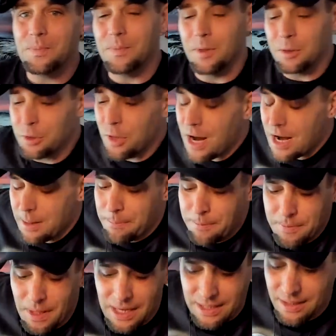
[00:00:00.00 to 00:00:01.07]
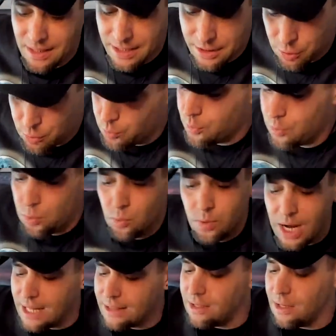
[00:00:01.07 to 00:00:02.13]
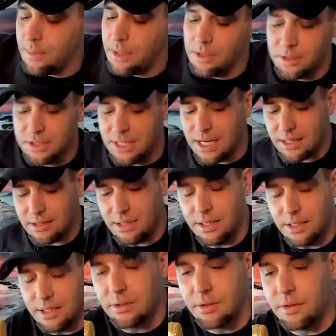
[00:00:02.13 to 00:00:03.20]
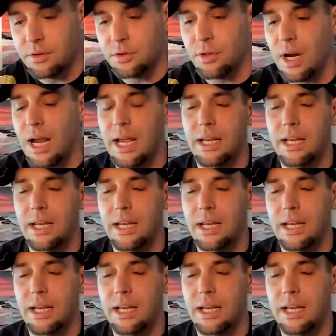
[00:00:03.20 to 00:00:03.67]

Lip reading: They're trying to, like you got them energetically. And they're